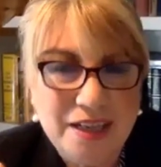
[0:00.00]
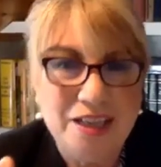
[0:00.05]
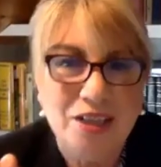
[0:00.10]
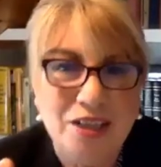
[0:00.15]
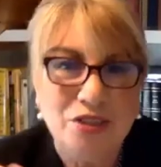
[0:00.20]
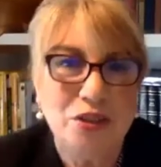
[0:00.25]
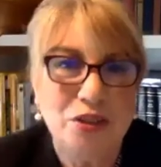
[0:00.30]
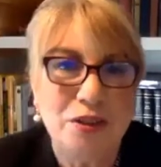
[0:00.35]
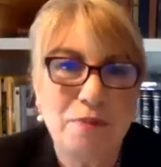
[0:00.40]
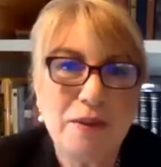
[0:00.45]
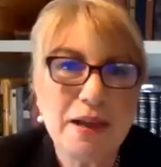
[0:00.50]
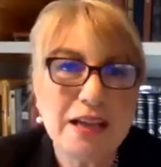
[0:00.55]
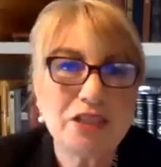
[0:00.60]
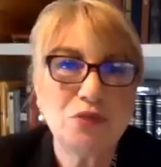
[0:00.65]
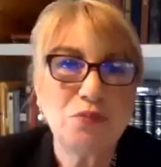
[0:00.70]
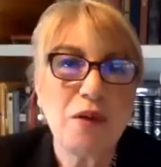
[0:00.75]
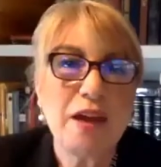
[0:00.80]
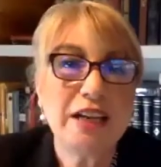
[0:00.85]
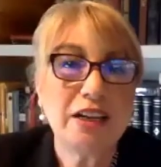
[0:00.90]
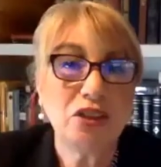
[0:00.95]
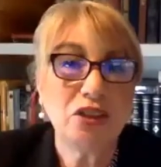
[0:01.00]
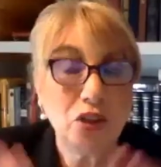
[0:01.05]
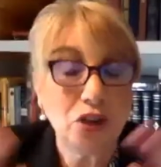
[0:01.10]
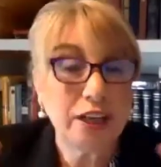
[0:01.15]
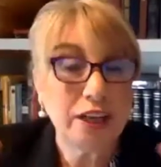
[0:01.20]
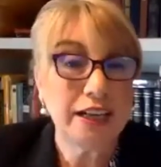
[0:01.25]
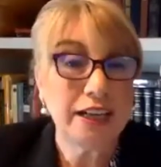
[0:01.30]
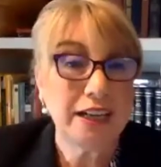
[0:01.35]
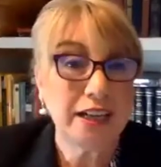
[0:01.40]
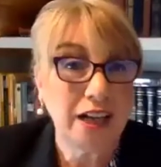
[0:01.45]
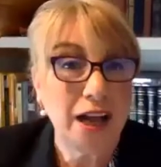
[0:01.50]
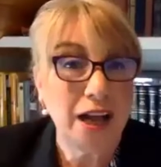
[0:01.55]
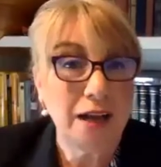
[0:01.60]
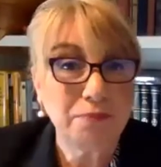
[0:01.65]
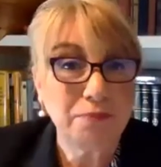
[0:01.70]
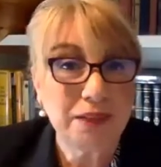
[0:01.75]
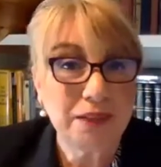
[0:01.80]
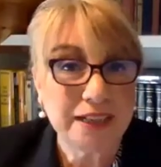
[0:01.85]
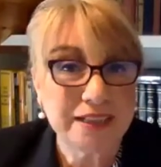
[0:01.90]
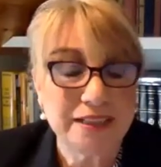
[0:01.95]
So the best way to look at a
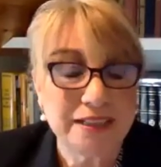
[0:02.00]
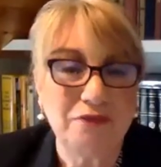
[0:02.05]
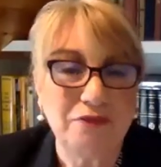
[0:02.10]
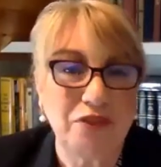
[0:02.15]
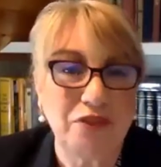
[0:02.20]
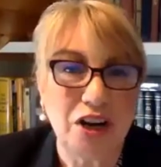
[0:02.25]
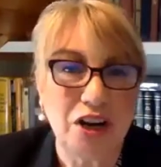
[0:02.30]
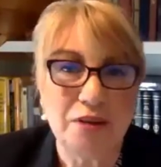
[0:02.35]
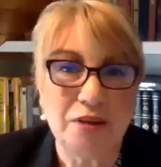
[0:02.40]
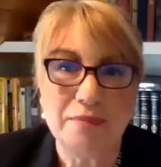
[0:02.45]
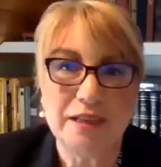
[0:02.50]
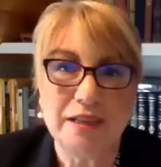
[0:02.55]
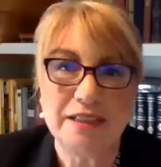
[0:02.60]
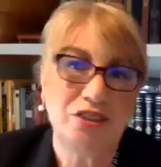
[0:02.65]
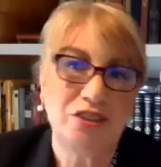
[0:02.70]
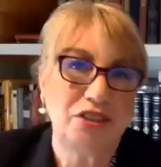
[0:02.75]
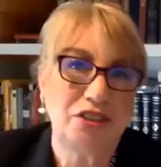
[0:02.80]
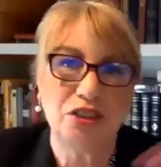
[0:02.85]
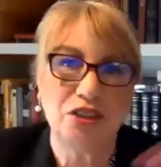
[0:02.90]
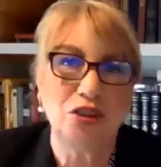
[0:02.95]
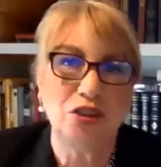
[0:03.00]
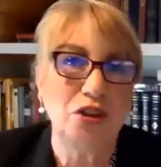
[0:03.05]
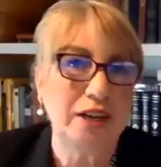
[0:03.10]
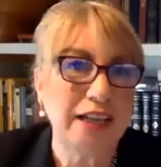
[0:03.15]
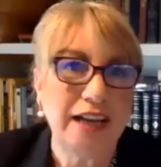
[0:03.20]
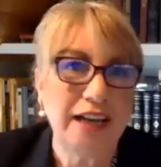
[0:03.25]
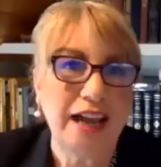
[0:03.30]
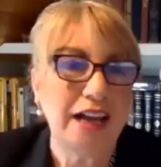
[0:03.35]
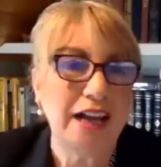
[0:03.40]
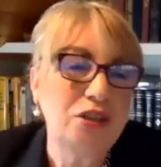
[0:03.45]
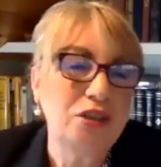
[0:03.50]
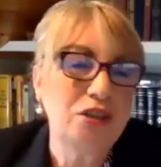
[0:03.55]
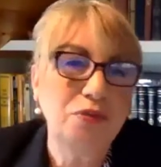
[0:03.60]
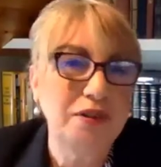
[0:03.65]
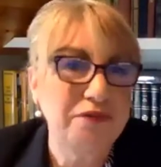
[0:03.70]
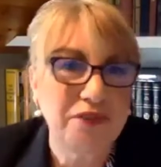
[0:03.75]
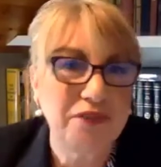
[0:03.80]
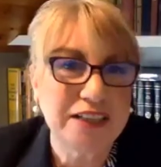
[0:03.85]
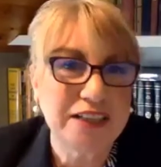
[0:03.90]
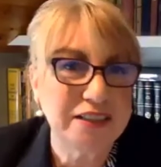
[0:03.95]
complex environment is to look at how you
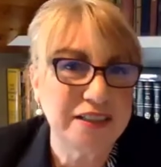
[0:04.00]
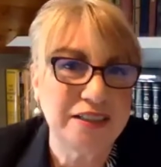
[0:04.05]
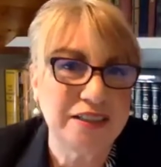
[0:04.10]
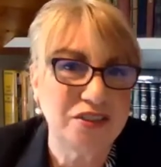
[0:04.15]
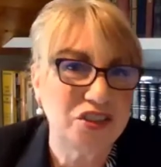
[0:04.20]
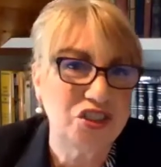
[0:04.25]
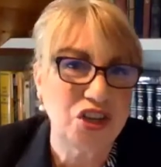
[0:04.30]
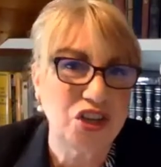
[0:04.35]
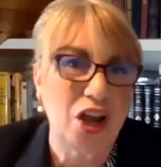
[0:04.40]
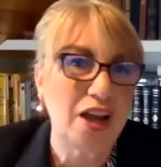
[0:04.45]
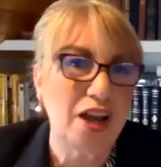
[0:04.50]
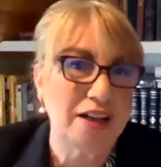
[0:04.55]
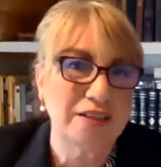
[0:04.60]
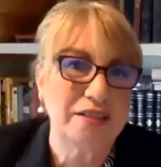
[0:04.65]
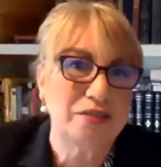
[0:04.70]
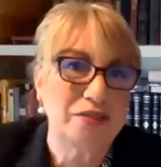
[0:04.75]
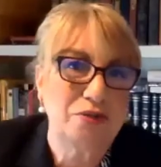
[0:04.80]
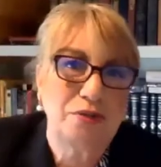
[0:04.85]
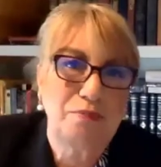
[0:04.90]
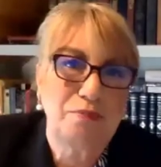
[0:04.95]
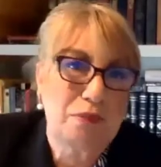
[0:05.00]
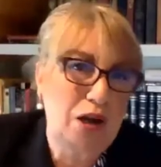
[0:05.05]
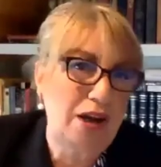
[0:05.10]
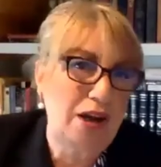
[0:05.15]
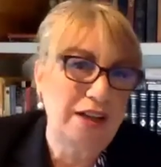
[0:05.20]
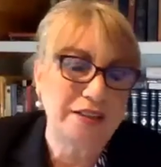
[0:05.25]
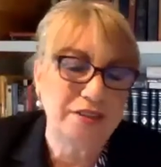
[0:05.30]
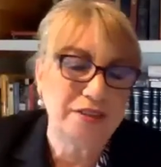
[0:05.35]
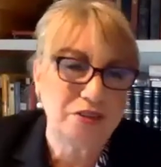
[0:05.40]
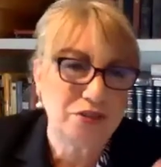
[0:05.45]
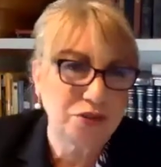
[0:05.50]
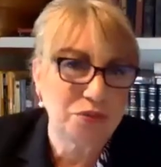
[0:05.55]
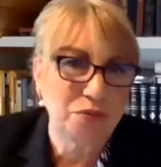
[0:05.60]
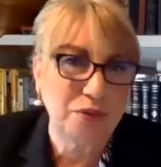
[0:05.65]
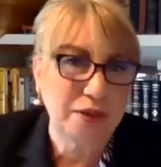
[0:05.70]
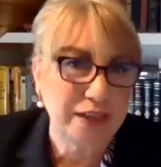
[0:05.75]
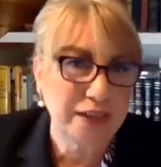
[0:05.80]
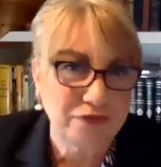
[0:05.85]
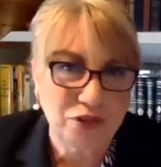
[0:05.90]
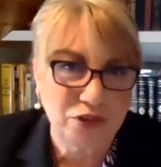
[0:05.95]
invest in stocks or bonds or
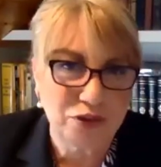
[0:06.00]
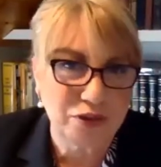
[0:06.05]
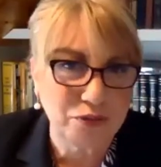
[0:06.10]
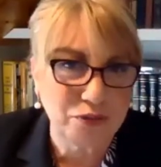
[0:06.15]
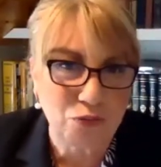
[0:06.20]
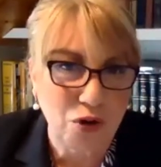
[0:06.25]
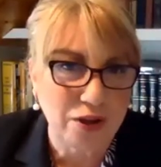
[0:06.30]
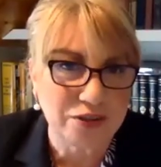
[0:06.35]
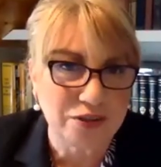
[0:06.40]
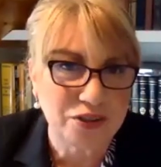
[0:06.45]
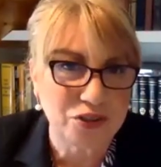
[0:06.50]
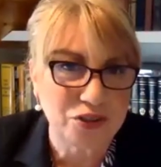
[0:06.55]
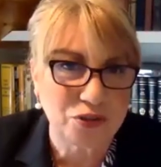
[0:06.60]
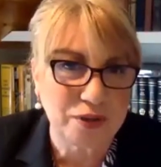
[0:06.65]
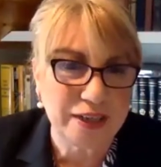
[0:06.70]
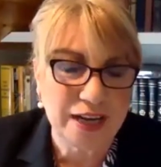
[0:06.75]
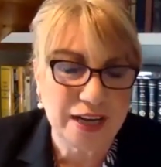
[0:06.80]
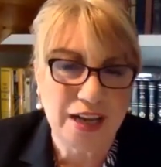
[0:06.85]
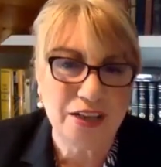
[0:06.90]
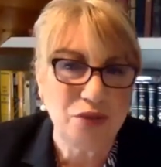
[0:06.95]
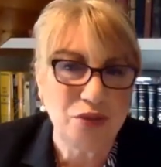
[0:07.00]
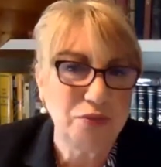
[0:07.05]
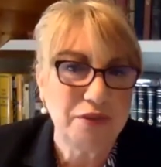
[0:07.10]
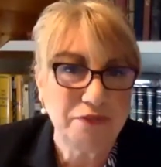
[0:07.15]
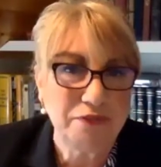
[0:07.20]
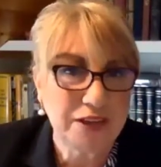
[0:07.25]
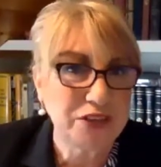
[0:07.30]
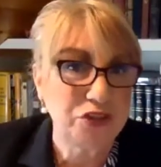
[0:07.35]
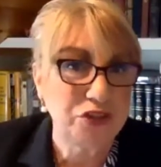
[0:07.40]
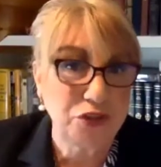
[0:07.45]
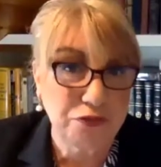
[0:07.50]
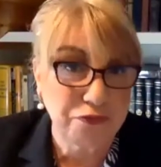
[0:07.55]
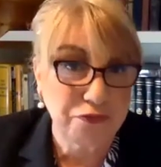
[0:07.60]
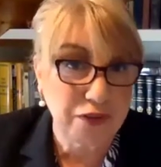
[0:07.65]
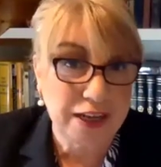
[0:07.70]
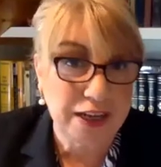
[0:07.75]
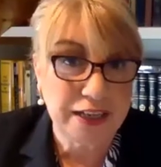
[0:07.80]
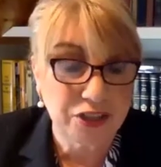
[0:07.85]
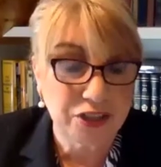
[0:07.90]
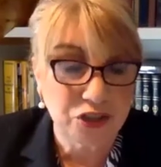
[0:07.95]
whatever in Wall Street, how you invest your
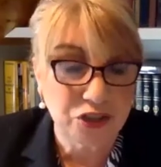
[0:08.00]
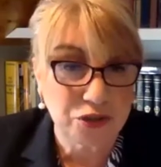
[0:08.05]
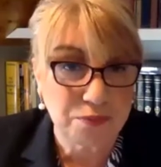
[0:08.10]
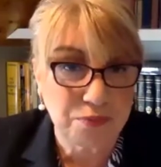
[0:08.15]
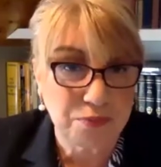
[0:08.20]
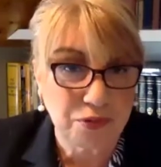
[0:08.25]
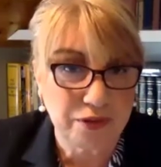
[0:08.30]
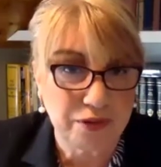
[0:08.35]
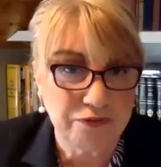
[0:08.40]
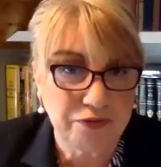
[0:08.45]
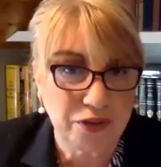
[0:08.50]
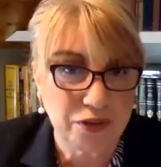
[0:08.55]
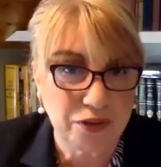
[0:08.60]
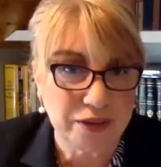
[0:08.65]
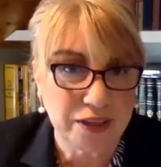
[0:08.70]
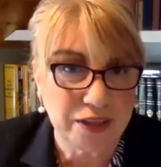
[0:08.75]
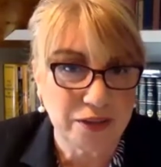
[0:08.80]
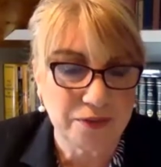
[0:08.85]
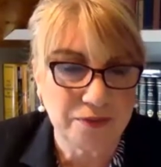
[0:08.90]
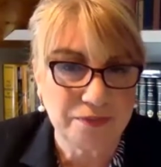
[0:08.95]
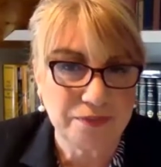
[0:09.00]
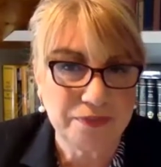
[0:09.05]
financial portfolio.